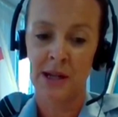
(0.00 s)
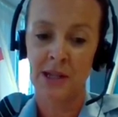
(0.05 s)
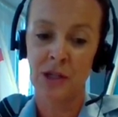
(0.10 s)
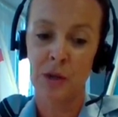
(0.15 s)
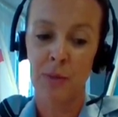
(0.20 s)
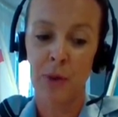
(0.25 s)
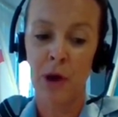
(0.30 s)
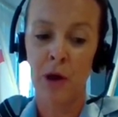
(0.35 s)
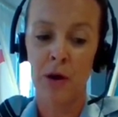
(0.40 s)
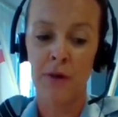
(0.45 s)

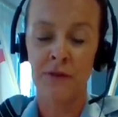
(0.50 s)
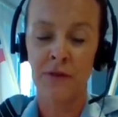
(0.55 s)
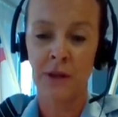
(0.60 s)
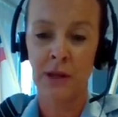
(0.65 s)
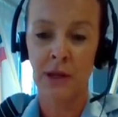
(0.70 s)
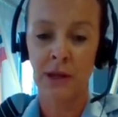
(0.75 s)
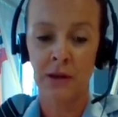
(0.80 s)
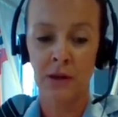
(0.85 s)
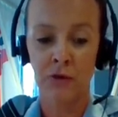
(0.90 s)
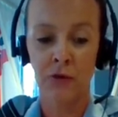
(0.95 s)
And so part of
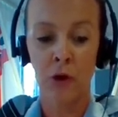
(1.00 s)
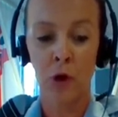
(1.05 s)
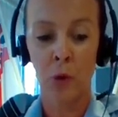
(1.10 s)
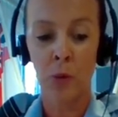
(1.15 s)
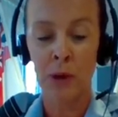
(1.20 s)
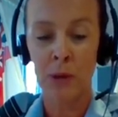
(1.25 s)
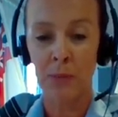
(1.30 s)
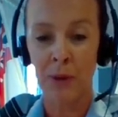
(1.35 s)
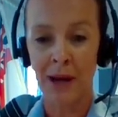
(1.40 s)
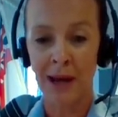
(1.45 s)
the
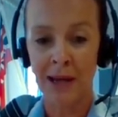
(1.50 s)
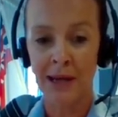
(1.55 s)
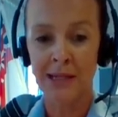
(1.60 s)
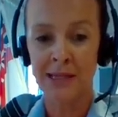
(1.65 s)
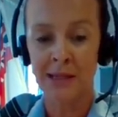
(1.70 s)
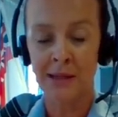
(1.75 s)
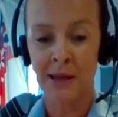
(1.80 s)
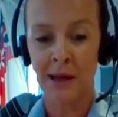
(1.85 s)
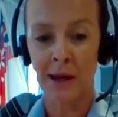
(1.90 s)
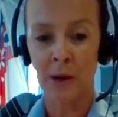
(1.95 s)
role we
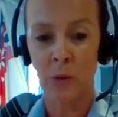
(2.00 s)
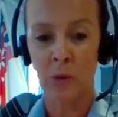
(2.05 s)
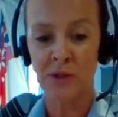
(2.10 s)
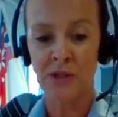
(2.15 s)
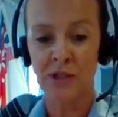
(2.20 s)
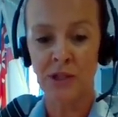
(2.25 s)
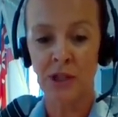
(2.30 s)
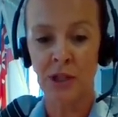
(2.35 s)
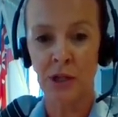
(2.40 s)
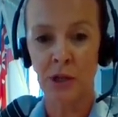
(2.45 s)
played in that
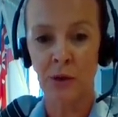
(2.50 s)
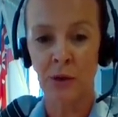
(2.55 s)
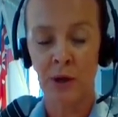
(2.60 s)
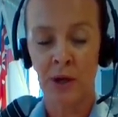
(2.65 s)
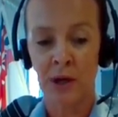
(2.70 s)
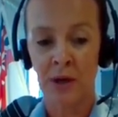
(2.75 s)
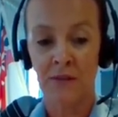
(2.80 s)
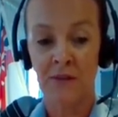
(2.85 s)
was to